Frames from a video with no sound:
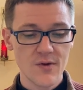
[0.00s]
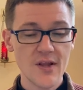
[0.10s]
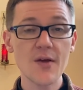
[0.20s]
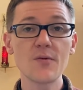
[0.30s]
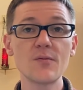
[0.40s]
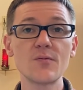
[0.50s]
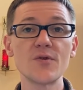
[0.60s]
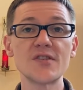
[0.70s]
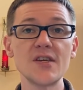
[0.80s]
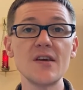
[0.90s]
And they
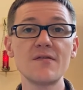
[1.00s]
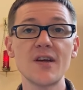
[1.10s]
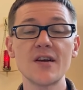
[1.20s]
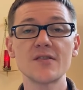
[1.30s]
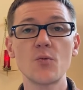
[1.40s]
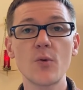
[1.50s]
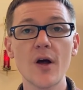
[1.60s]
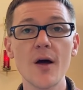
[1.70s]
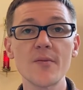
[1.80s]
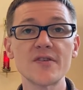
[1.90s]
received as
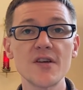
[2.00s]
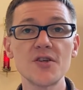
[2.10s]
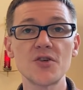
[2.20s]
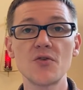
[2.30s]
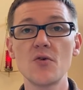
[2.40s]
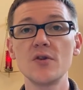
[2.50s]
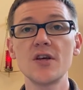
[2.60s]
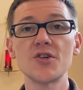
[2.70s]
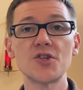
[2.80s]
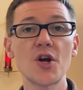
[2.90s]
compensation
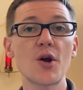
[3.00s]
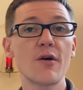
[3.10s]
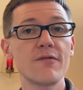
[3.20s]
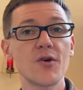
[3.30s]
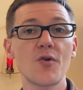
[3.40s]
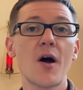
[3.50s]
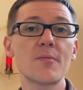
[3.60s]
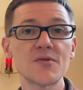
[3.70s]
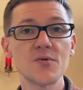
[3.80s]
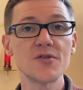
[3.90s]
only a share of the
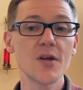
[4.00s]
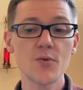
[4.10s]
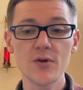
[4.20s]
crops which they